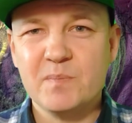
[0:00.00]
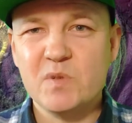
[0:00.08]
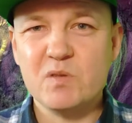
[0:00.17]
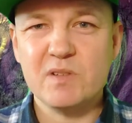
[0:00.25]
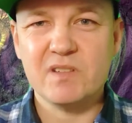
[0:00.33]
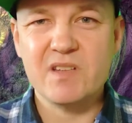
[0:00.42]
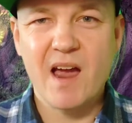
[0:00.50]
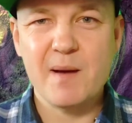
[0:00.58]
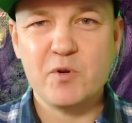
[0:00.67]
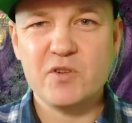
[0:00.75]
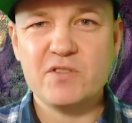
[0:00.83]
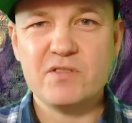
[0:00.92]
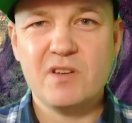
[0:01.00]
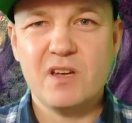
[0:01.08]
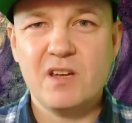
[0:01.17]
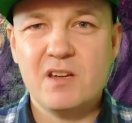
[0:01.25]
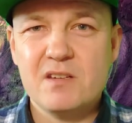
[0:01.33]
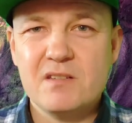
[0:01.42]
using timers.
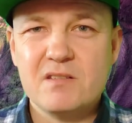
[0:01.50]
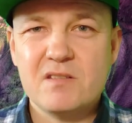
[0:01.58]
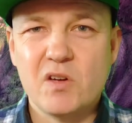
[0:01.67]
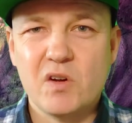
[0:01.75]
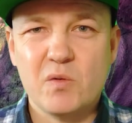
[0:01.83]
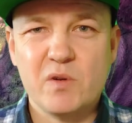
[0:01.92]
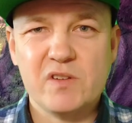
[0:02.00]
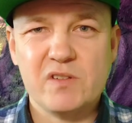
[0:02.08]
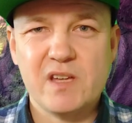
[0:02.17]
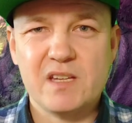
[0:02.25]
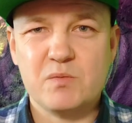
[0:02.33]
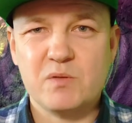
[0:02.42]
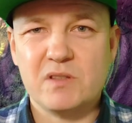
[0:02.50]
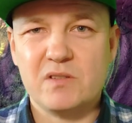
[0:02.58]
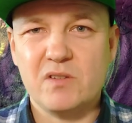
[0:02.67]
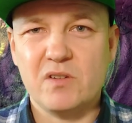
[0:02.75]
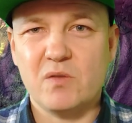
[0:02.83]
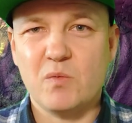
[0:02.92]
So whether that's with
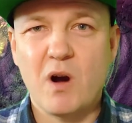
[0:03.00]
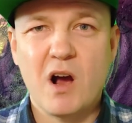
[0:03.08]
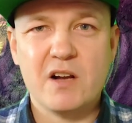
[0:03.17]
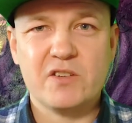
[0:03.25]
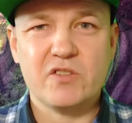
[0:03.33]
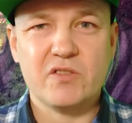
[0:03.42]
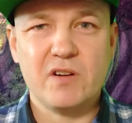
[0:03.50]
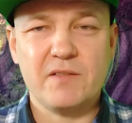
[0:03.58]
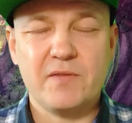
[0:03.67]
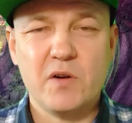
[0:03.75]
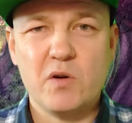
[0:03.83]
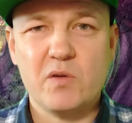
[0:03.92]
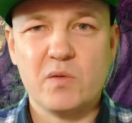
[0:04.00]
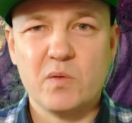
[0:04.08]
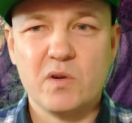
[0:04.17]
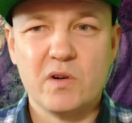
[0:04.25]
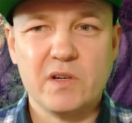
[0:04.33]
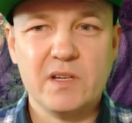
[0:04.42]
your watch or your phone,
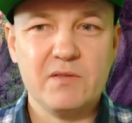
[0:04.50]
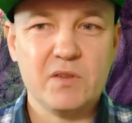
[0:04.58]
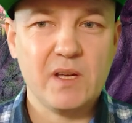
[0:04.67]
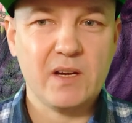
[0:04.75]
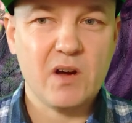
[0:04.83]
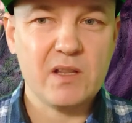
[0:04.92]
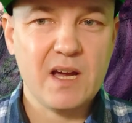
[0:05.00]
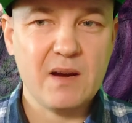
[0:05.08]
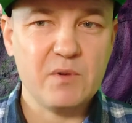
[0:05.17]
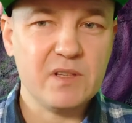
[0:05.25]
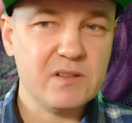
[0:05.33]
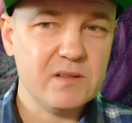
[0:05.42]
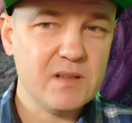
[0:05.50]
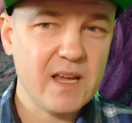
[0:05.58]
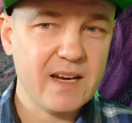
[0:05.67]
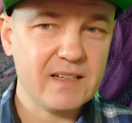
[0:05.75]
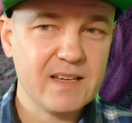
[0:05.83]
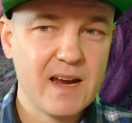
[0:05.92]
or even like online with
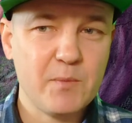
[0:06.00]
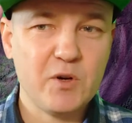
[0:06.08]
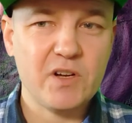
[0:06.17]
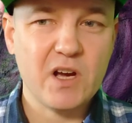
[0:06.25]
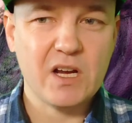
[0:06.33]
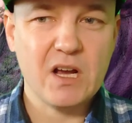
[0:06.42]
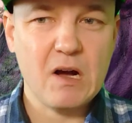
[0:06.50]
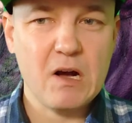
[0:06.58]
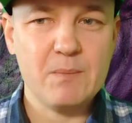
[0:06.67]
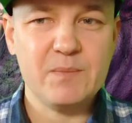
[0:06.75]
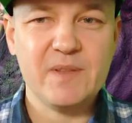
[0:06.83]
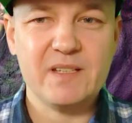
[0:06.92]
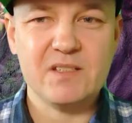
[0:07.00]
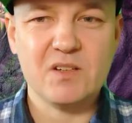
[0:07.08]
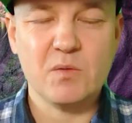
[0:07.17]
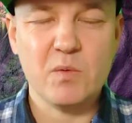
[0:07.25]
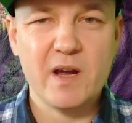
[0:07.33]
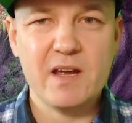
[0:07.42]
egg timer dot com, that's a
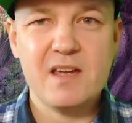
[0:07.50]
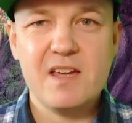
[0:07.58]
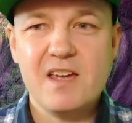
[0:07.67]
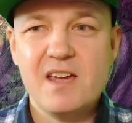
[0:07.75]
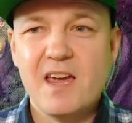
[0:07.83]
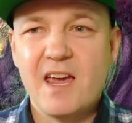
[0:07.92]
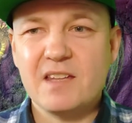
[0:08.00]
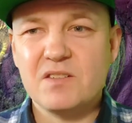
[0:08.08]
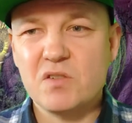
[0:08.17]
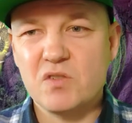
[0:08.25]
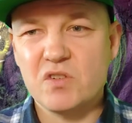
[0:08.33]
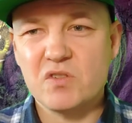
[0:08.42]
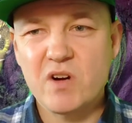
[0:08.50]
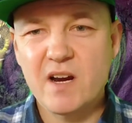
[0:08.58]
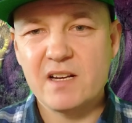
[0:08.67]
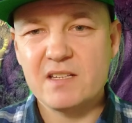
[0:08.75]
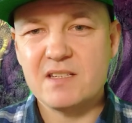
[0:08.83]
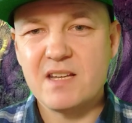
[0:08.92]
good way. And so just
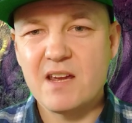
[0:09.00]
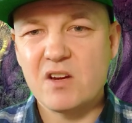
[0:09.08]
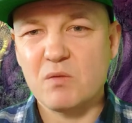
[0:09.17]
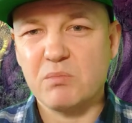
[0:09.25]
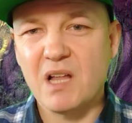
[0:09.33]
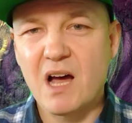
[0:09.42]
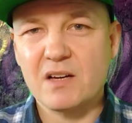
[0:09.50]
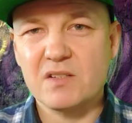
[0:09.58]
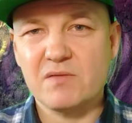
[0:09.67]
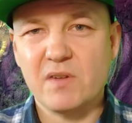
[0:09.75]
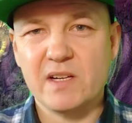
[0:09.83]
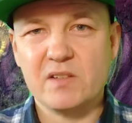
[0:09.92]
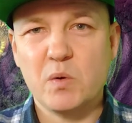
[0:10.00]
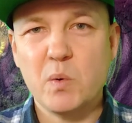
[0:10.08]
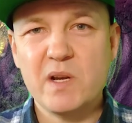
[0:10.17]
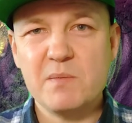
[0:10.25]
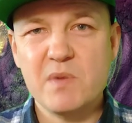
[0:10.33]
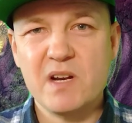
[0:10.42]
trying to set your blocks of like
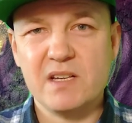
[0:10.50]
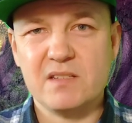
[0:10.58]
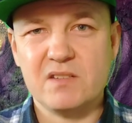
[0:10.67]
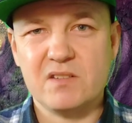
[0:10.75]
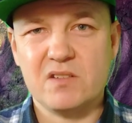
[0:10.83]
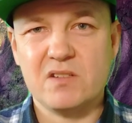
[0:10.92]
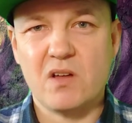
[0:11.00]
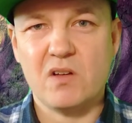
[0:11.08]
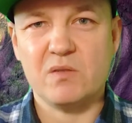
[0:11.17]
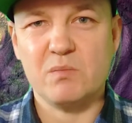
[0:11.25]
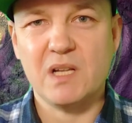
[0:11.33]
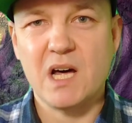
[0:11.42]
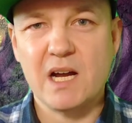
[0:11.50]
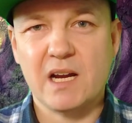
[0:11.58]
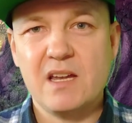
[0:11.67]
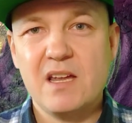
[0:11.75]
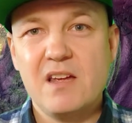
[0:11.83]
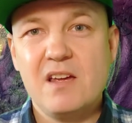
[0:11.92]
twenty minutes is a solid block